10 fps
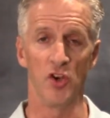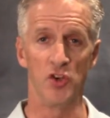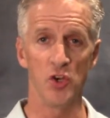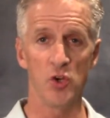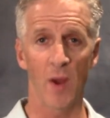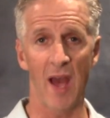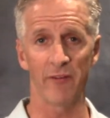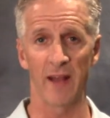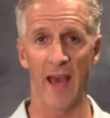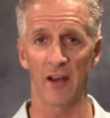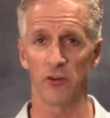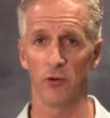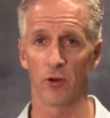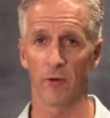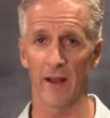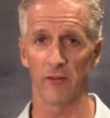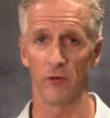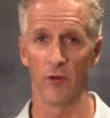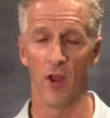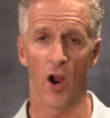Do you have an attitude of
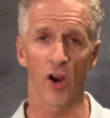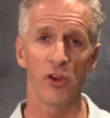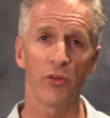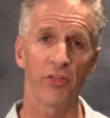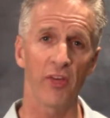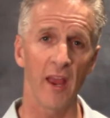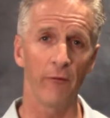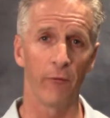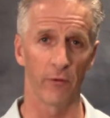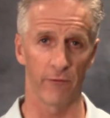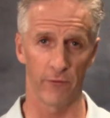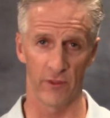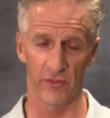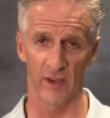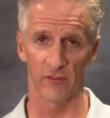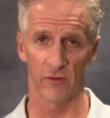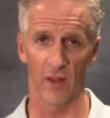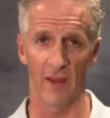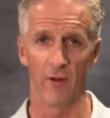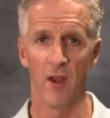gratitude? Are you thankful for the things in your
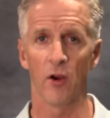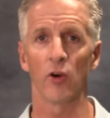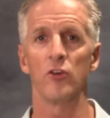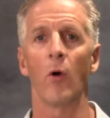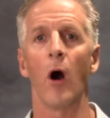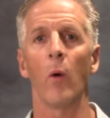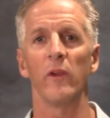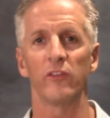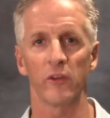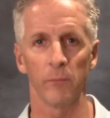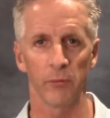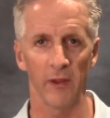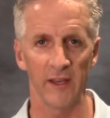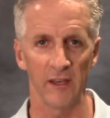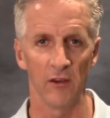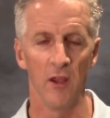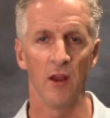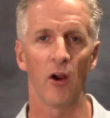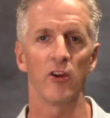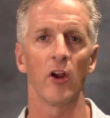life? Are you always complaining?
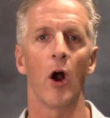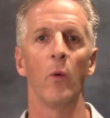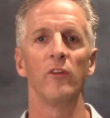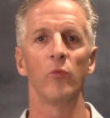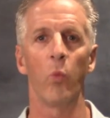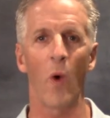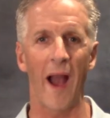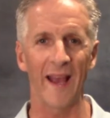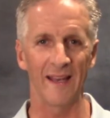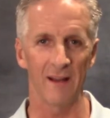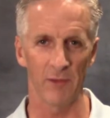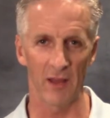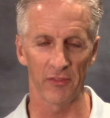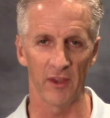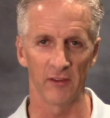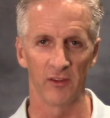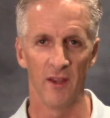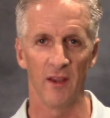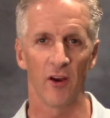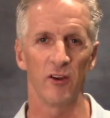Are you always whining about things?
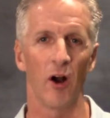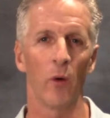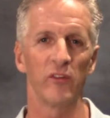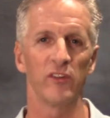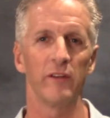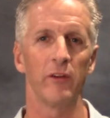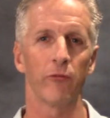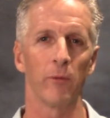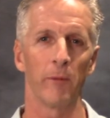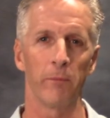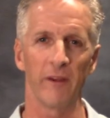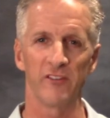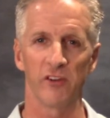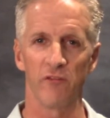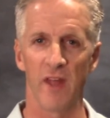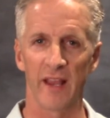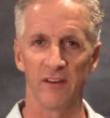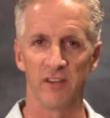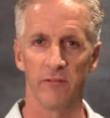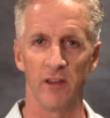Are you always living from a place of
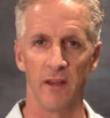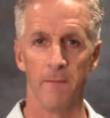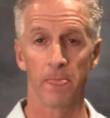negativity?